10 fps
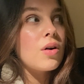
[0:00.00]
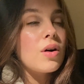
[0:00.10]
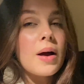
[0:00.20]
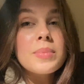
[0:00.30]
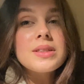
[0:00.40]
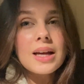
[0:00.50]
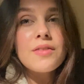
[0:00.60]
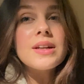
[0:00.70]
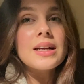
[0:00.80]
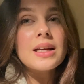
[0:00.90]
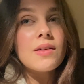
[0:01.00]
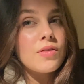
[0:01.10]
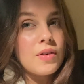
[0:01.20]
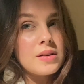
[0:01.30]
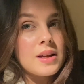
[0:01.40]
I'm definitely going to give it
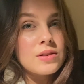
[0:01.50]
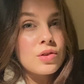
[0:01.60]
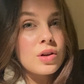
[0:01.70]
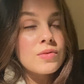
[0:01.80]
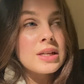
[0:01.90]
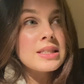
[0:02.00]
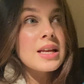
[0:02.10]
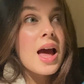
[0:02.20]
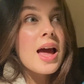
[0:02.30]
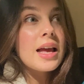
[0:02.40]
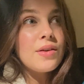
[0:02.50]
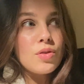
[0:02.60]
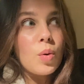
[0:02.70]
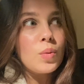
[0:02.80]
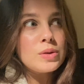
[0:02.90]
5 stars on Goodreads. Even
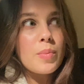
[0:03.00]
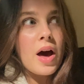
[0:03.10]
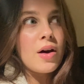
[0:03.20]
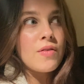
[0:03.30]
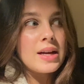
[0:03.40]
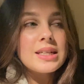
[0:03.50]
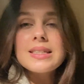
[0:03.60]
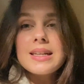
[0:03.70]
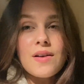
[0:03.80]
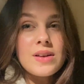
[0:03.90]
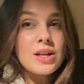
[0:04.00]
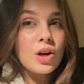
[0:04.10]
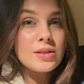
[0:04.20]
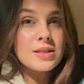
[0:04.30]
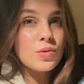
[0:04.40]
though it wasn't perfect, it's definitely
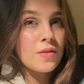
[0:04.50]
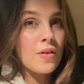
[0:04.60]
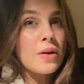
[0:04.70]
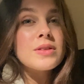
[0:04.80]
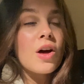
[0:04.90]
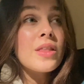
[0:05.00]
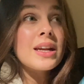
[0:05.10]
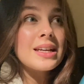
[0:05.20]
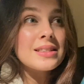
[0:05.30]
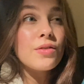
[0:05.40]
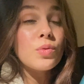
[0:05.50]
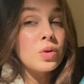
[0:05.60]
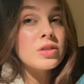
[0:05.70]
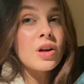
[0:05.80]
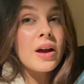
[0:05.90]
closer to a 5-star than it is a
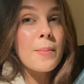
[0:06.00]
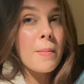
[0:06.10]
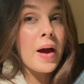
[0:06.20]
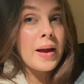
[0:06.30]
4-star in my